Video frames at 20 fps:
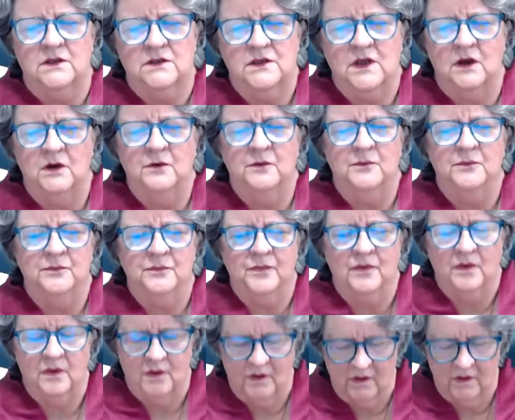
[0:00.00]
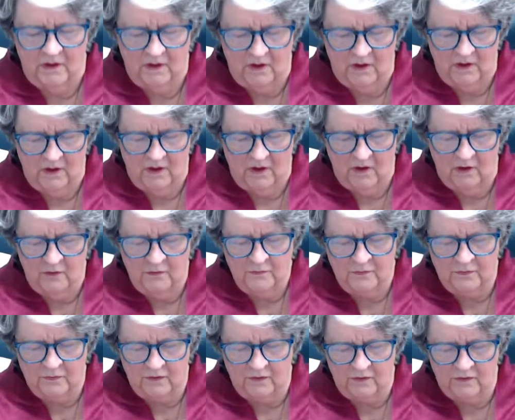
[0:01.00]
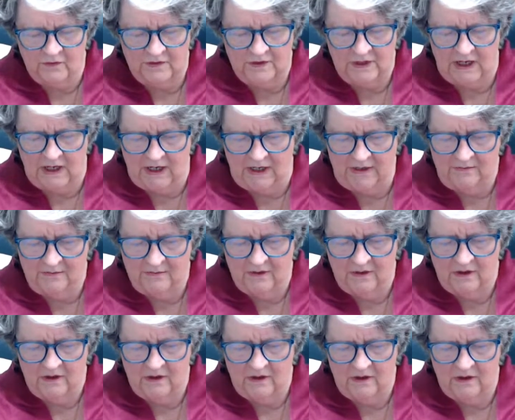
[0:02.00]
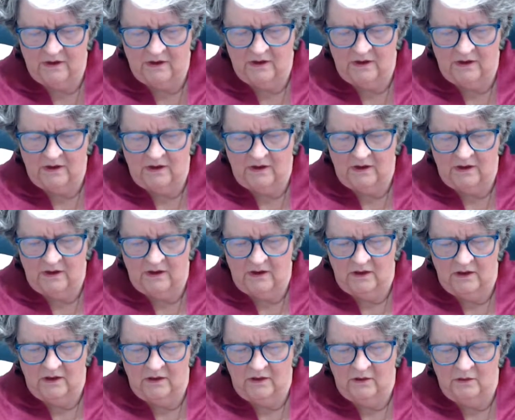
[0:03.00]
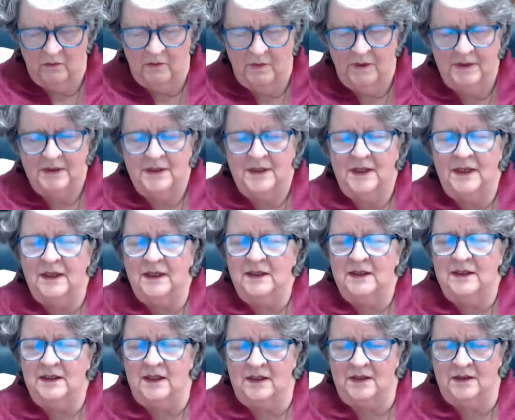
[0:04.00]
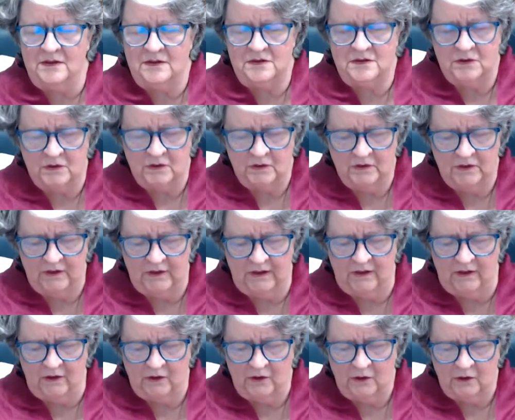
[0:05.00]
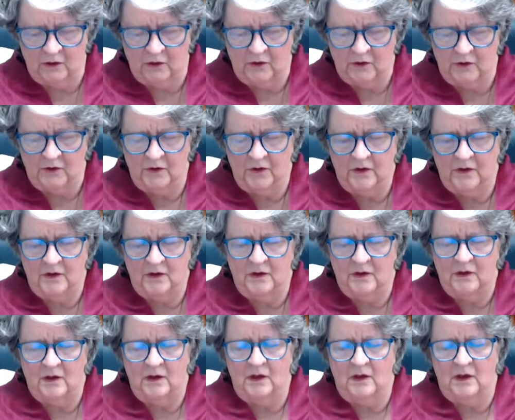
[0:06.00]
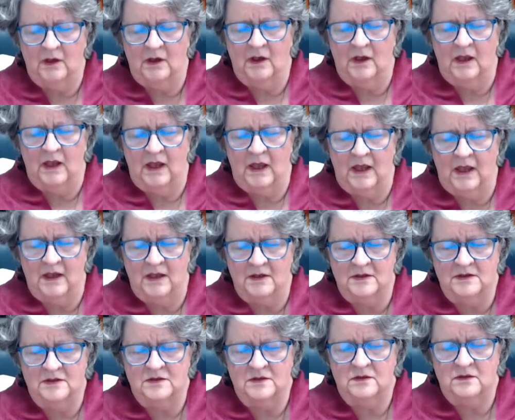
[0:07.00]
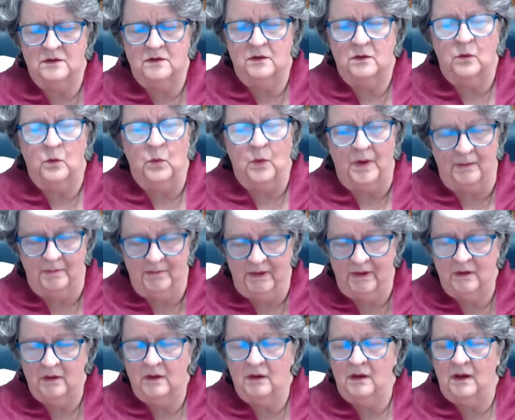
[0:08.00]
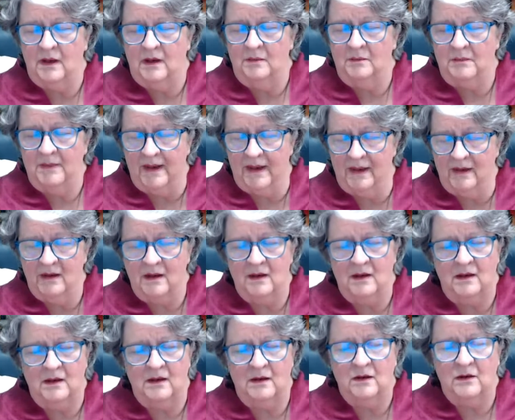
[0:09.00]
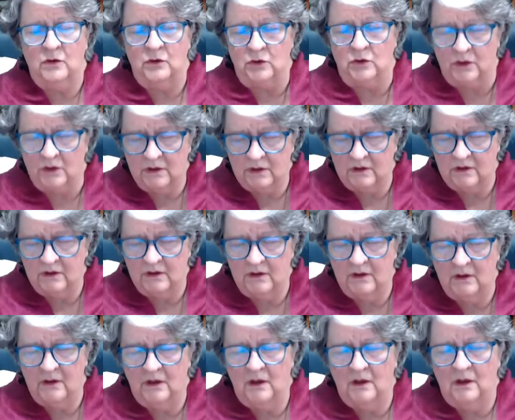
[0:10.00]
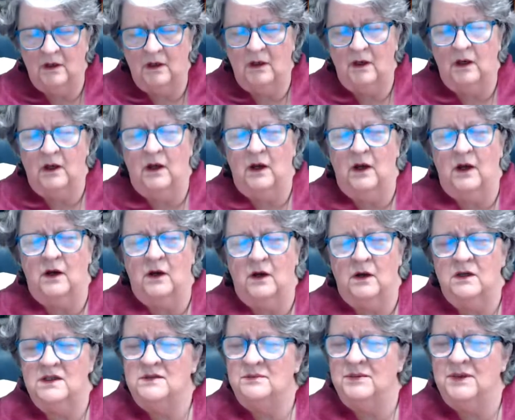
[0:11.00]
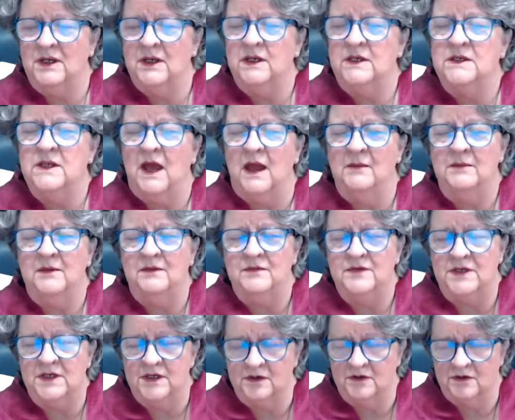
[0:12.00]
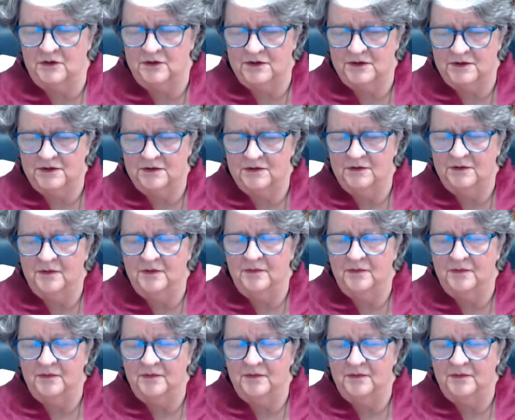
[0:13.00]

So over time, one thing that has certainly occurred as women and men cook, it's been a time of tears.